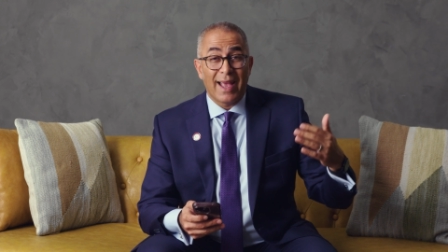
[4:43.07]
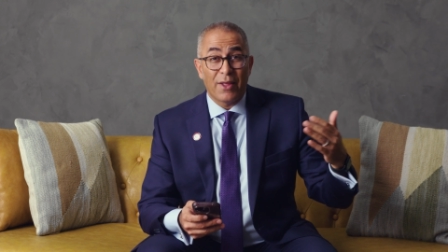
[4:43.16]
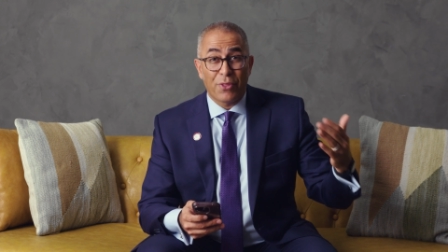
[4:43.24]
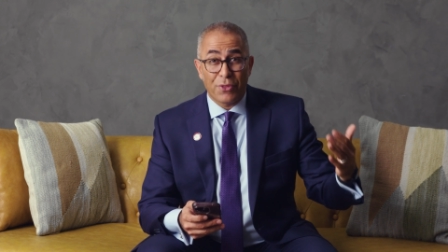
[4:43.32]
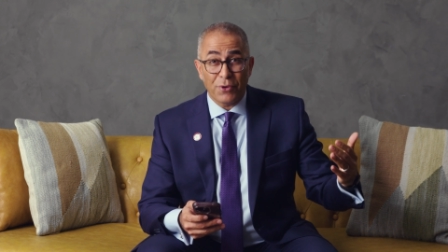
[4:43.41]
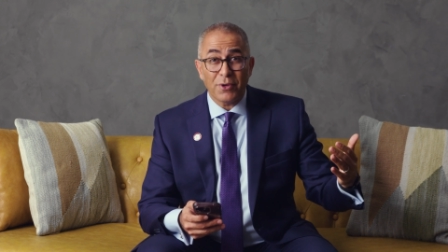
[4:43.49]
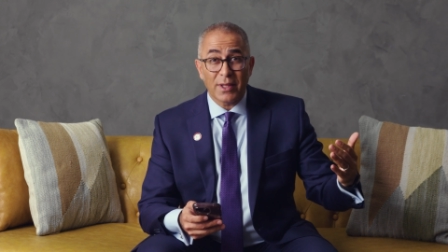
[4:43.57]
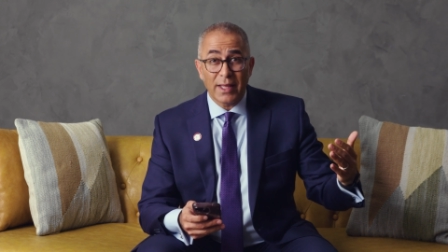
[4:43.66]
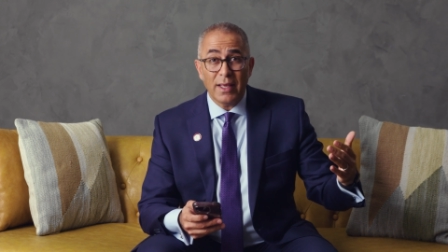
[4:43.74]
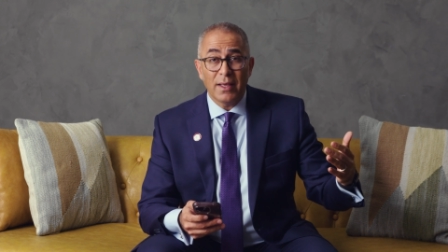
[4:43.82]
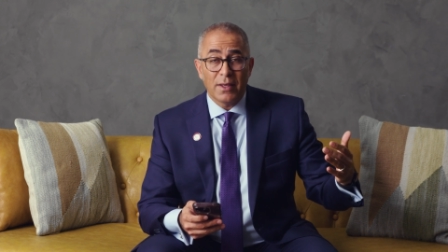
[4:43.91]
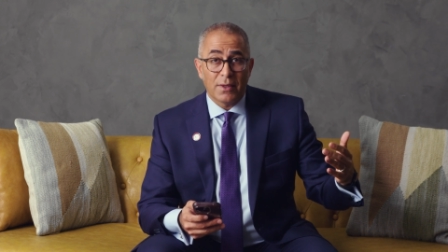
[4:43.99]
And
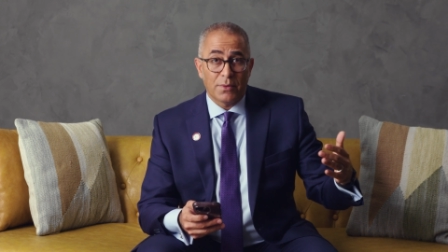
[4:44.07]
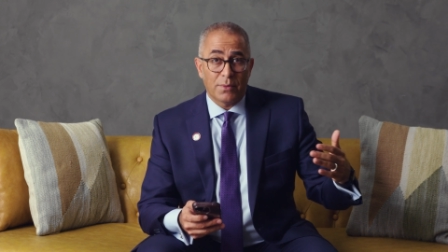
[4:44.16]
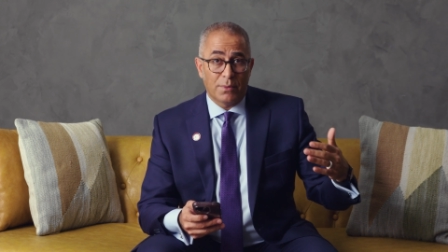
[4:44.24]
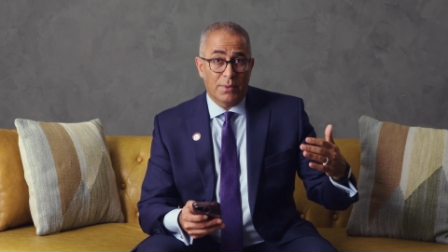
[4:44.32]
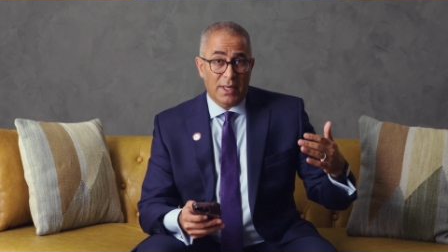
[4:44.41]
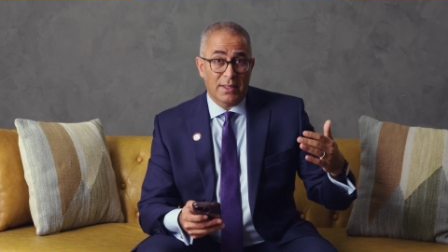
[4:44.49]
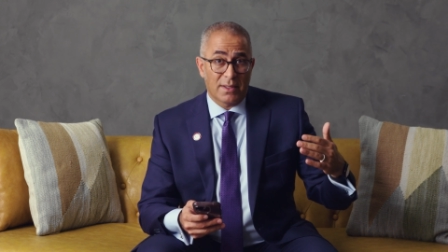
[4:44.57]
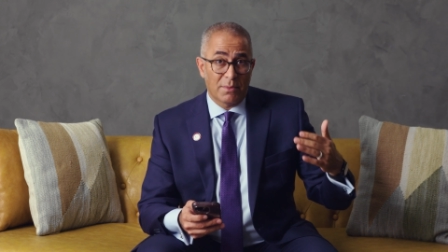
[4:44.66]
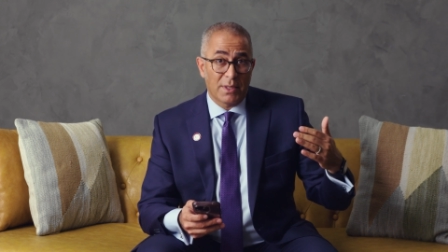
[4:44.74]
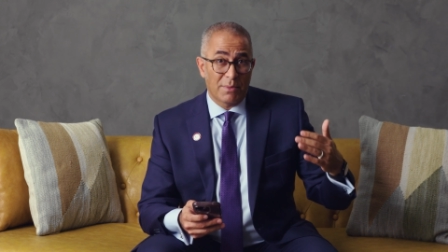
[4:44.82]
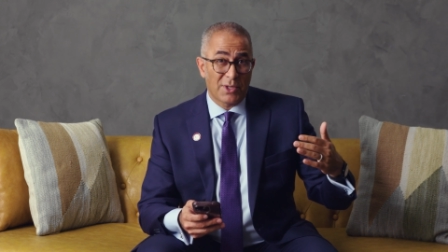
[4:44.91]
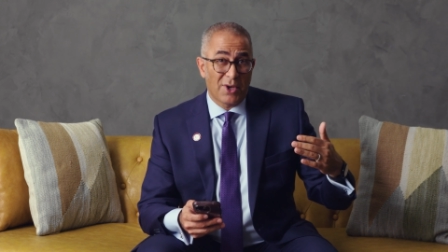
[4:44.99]
thirdly, what I
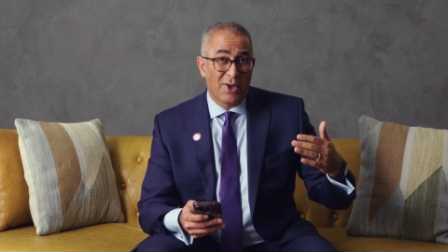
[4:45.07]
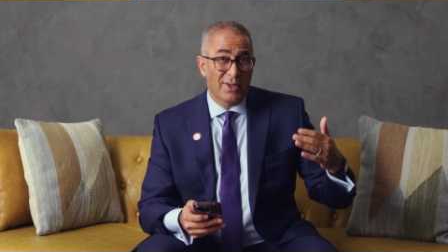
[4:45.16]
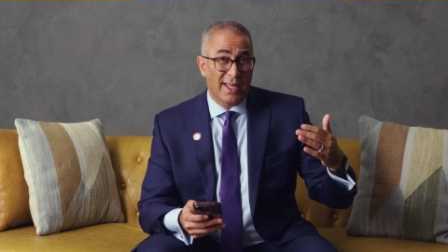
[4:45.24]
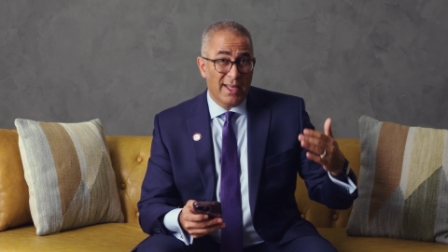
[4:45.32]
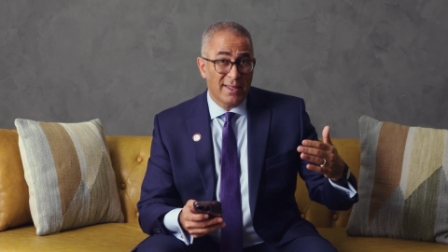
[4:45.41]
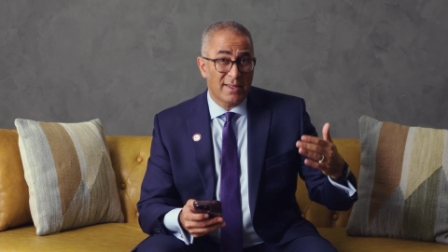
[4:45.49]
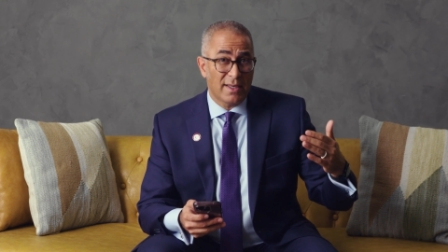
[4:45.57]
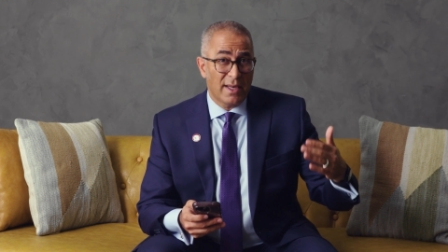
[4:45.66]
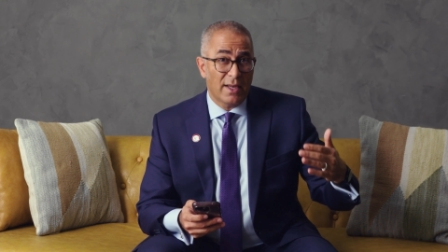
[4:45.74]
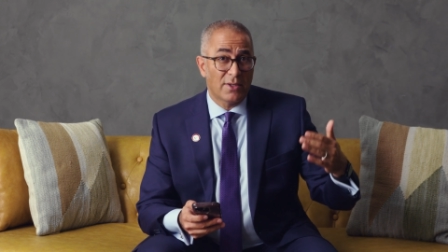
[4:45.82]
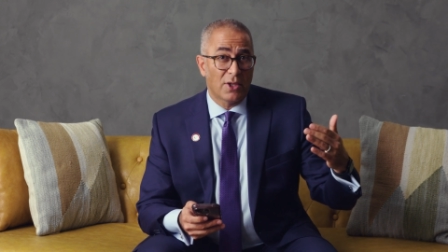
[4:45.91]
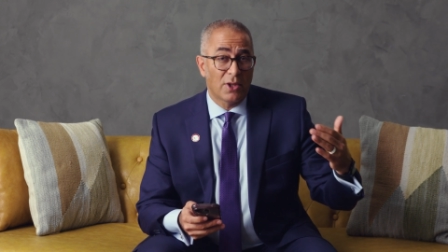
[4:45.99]
sometimes call
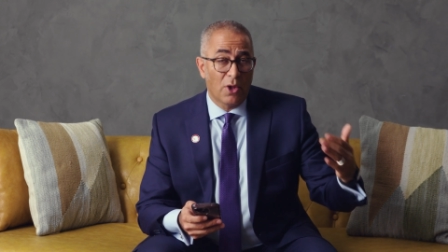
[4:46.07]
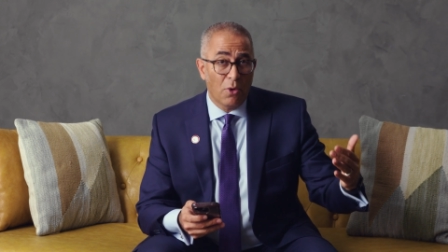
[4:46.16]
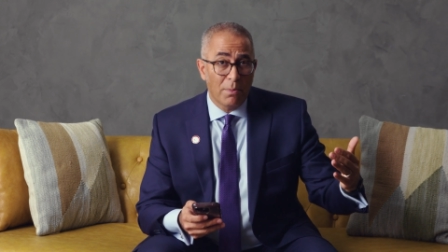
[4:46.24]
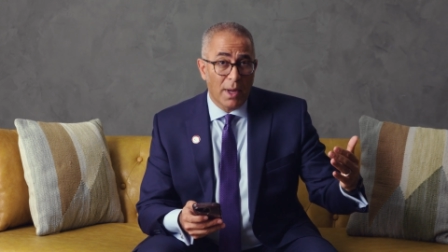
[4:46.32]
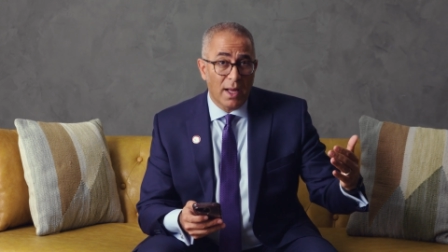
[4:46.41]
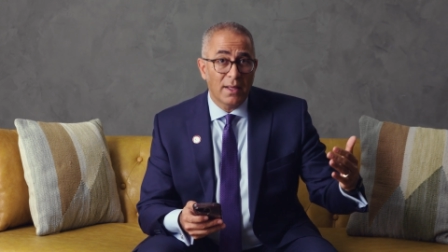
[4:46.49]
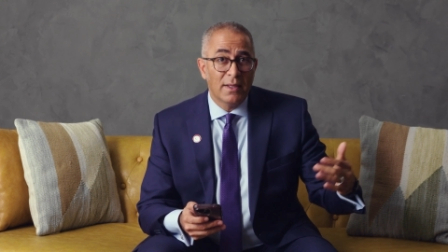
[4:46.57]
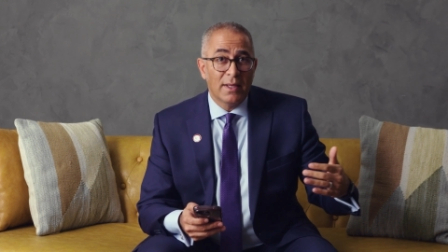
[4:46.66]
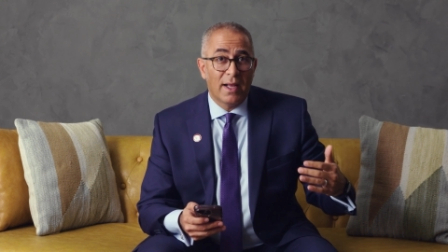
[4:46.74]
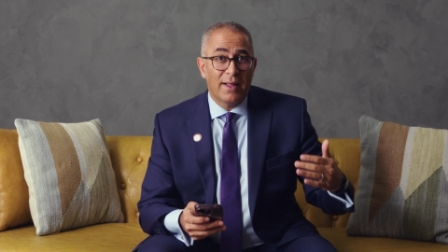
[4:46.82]
incidentaloma,